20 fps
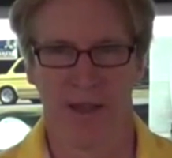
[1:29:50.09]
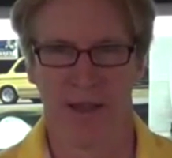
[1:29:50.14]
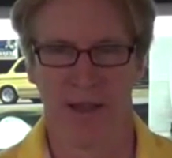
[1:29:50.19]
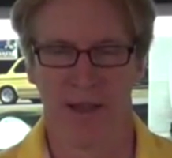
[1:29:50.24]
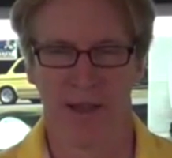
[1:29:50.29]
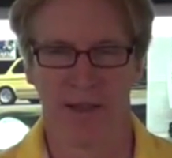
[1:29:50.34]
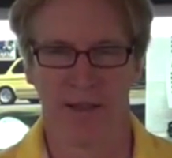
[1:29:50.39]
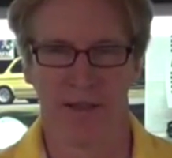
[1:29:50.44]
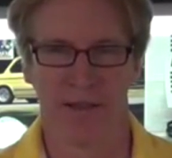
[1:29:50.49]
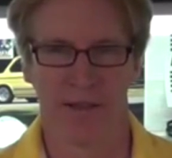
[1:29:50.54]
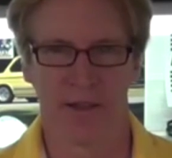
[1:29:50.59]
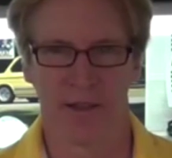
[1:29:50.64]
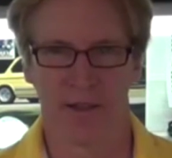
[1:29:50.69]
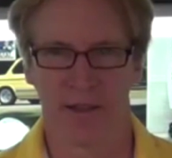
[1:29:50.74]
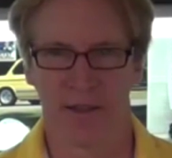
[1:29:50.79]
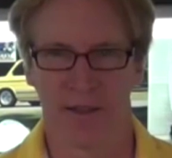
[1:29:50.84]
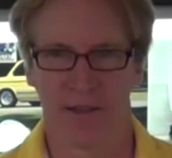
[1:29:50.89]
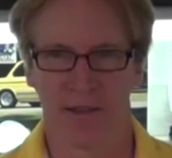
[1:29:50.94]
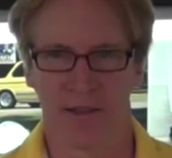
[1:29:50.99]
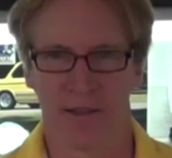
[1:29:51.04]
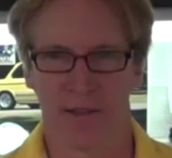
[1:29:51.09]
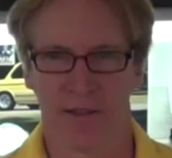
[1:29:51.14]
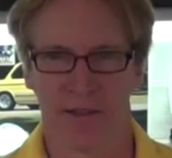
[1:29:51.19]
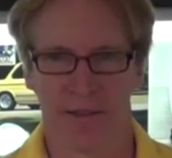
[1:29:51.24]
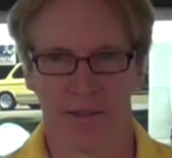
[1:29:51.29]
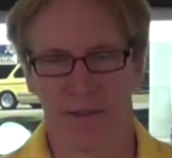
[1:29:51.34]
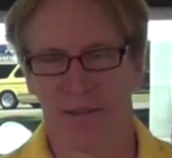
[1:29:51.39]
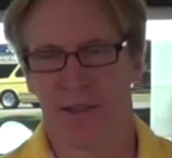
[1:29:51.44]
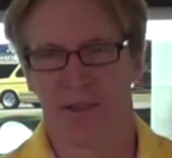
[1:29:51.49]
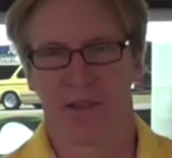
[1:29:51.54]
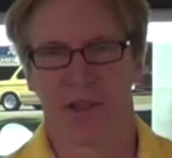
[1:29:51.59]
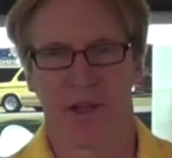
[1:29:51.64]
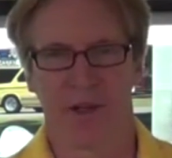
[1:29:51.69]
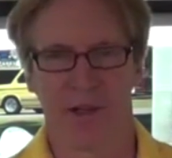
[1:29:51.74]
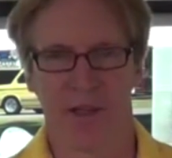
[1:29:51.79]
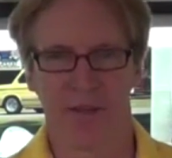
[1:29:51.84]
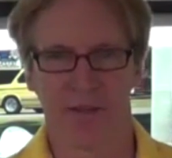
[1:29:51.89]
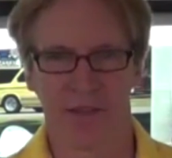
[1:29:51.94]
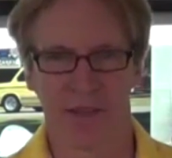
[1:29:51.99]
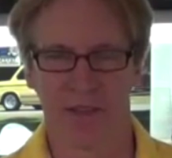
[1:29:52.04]
and uh, that's how
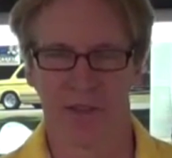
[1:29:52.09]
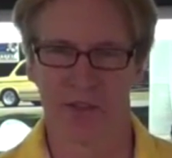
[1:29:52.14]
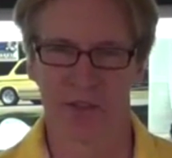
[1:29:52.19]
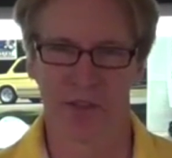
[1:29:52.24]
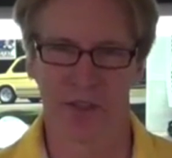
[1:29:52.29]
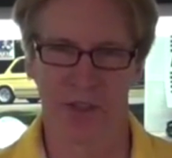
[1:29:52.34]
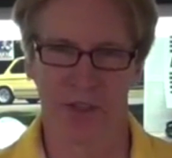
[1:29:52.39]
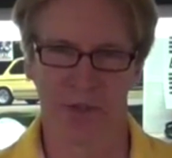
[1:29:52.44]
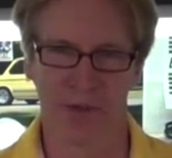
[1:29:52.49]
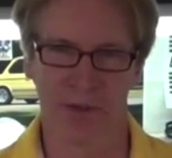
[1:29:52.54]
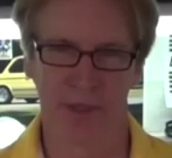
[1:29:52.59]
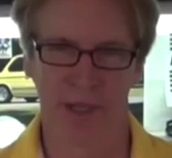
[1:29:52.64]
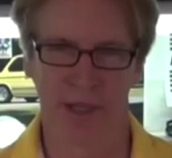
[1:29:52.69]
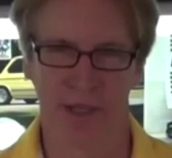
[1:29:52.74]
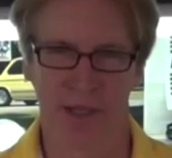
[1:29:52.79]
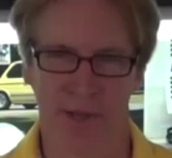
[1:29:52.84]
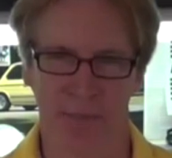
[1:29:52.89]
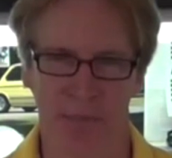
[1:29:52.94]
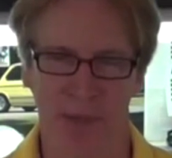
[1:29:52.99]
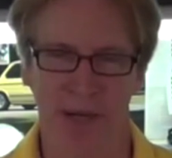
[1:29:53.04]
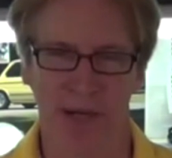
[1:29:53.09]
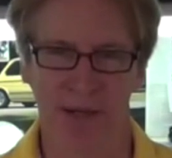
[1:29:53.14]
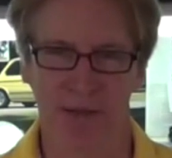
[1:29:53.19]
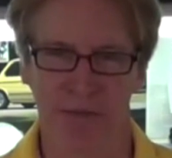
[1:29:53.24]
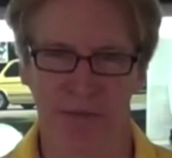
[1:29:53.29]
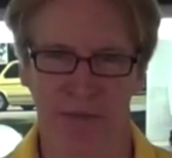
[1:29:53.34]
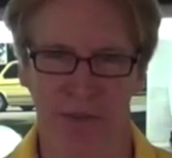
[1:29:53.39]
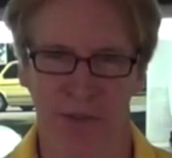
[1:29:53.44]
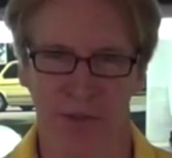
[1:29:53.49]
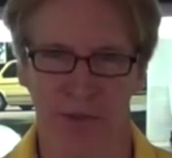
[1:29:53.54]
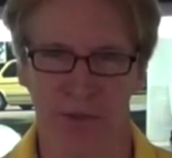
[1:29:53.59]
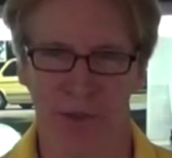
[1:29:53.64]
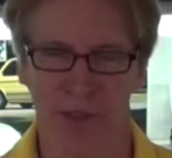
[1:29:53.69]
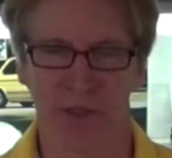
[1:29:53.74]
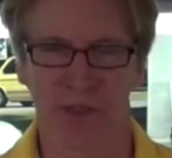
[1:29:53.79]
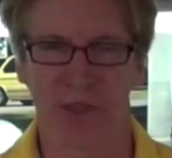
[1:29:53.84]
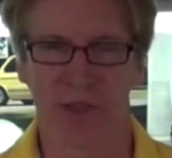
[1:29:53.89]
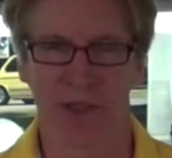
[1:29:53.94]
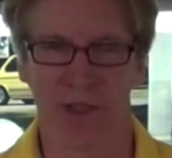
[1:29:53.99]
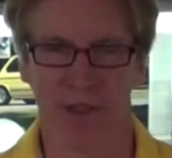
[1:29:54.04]
I left it. So when I got back a few
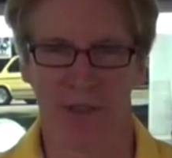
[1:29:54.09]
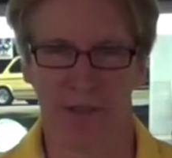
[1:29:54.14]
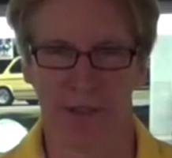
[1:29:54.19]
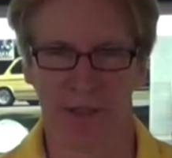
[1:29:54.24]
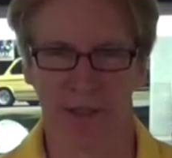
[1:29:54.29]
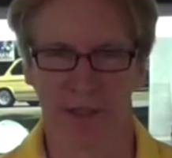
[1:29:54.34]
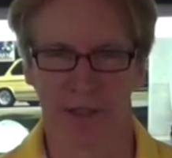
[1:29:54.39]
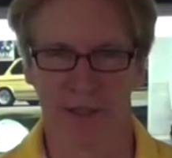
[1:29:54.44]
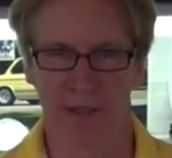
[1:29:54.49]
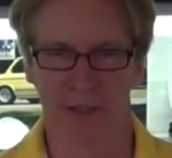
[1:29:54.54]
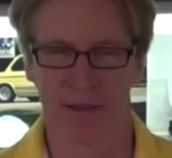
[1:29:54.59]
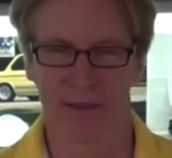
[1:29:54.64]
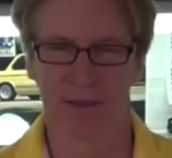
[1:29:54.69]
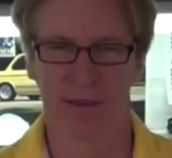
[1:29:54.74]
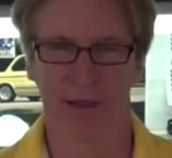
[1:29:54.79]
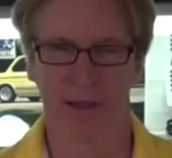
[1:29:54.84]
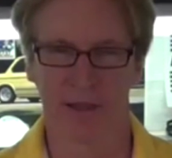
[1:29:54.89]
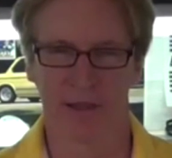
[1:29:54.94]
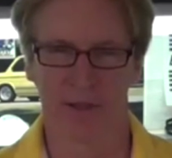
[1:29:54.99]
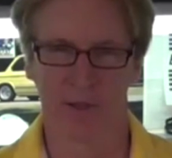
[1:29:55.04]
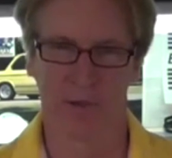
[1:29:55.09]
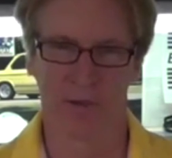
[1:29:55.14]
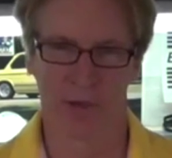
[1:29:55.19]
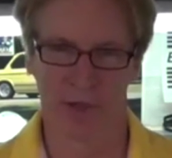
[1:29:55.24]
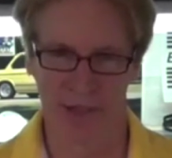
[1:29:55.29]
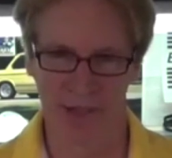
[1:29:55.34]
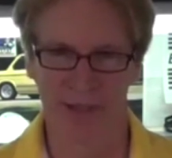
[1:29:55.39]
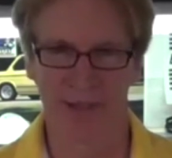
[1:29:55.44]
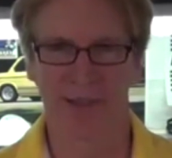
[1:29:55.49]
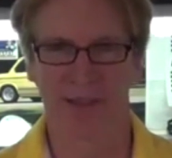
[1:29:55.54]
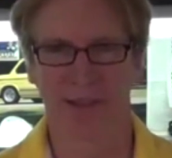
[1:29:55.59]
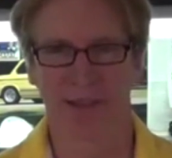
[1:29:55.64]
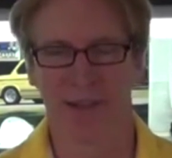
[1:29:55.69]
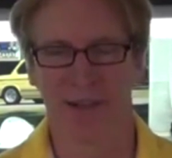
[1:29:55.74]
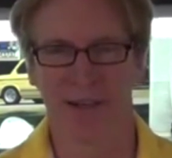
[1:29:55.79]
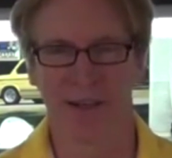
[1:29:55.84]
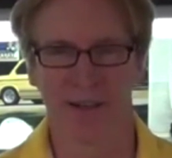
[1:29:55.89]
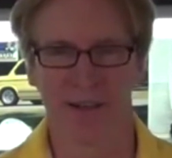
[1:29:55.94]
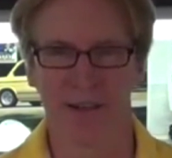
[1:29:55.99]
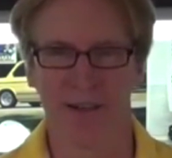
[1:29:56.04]
weeks ago and I got to working on the
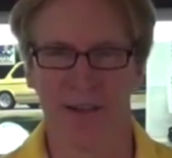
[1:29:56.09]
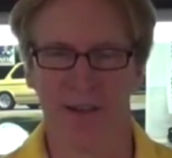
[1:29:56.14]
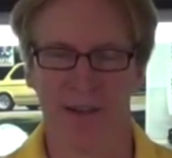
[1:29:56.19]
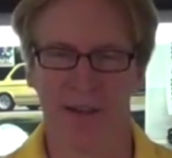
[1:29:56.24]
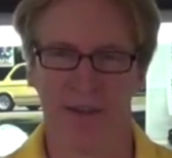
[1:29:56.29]
car,